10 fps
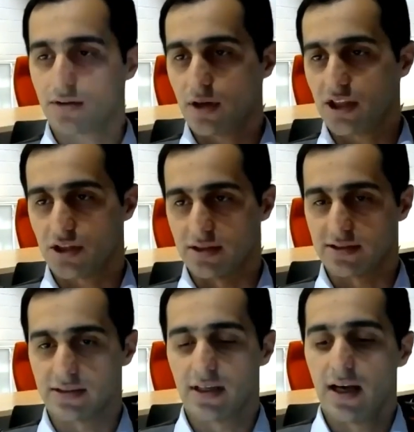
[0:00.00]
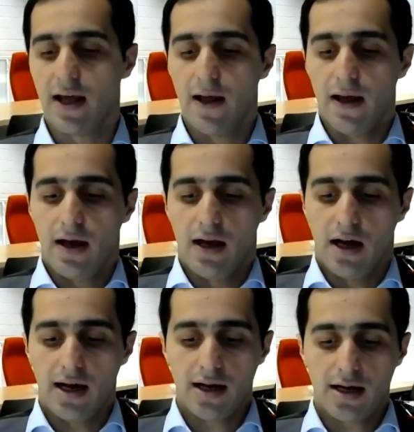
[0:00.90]
questions.
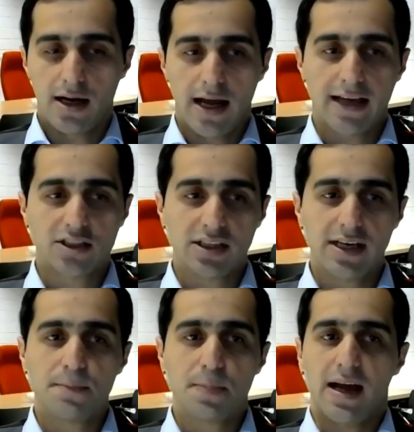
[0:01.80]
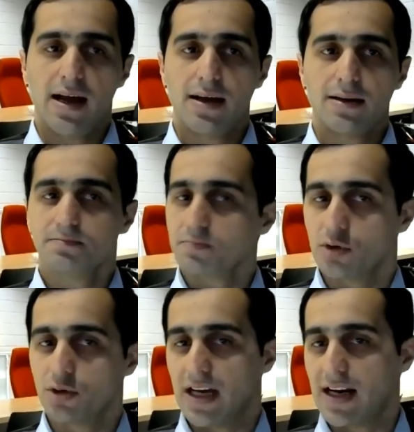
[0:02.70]
Actually,
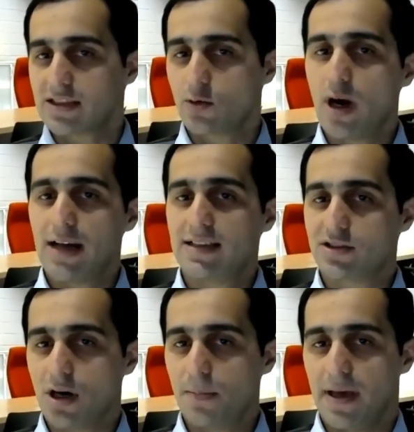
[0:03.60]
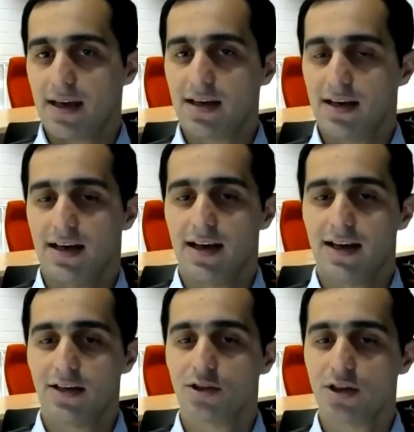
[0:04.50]
you can ask why this topic.
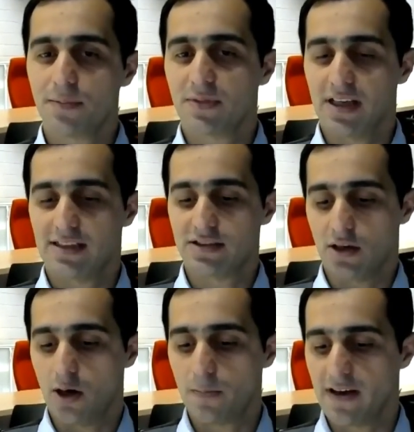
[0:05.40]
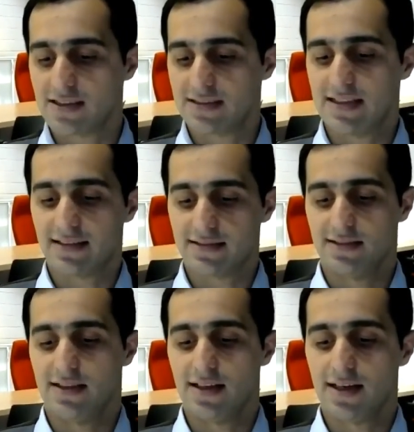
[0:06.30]
It is obvious that
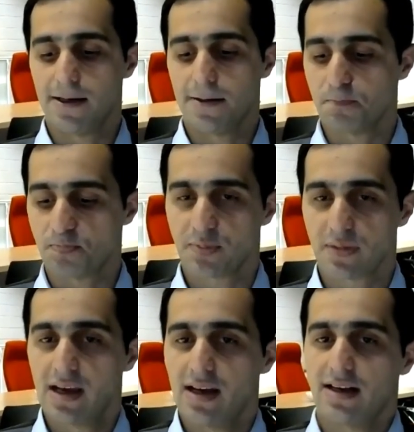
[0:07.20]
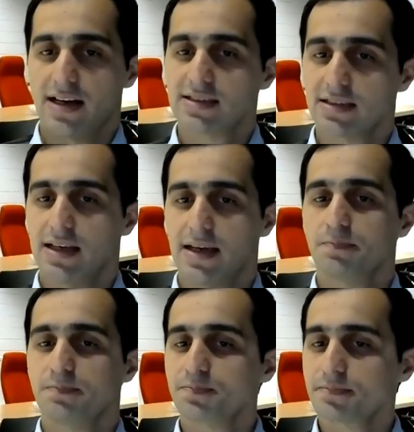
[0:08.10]
recently
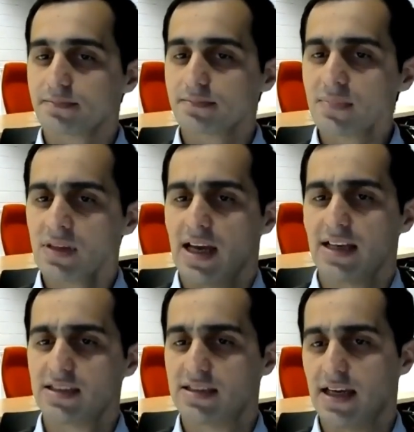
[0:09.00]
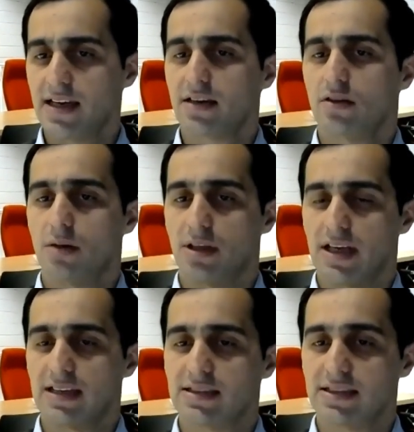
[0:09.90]
ACCA Global,
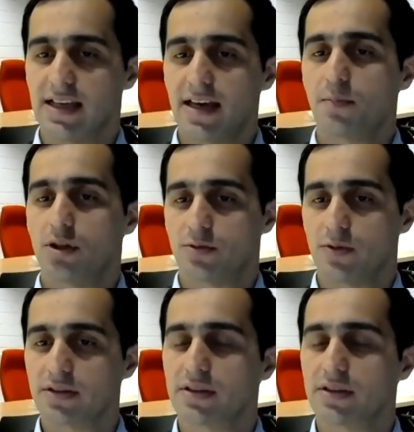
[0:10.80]
ACCA postponed,